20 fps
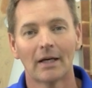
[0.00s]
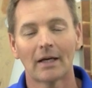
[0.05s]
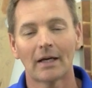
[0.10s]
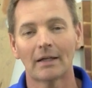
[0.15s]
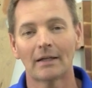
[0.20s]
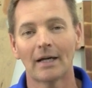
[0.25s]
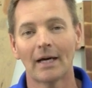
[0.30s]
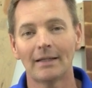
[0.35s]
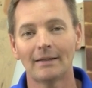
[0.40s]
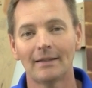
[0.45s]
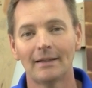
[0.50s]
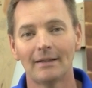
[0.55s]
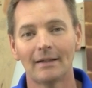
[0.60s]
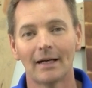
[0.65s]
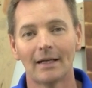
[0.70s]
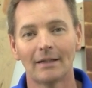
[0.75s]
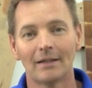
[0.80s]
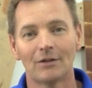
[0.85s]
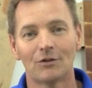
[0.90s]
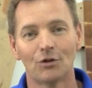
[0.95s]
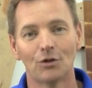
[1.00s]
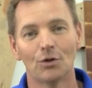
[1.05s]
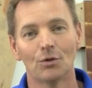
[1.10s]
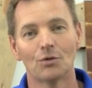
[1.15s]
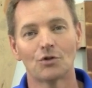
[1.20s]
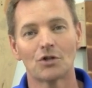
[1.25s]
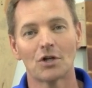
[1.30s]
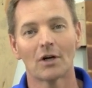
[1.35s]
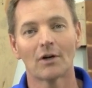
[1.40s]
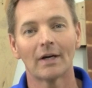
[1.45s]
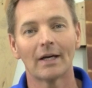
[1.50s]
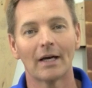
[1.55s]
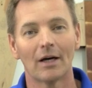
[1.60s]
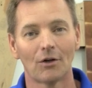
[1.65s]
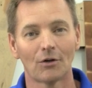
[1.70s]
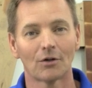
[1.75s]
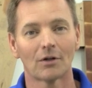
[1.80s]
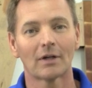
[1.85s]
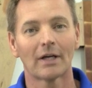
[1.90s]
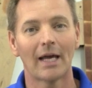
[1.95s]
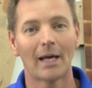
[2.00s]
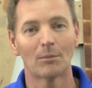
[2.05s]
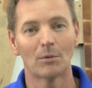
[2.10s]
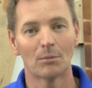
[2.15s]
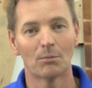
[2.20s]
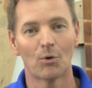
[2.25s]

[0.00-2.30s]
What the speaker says: In 1992, Jerry Elder came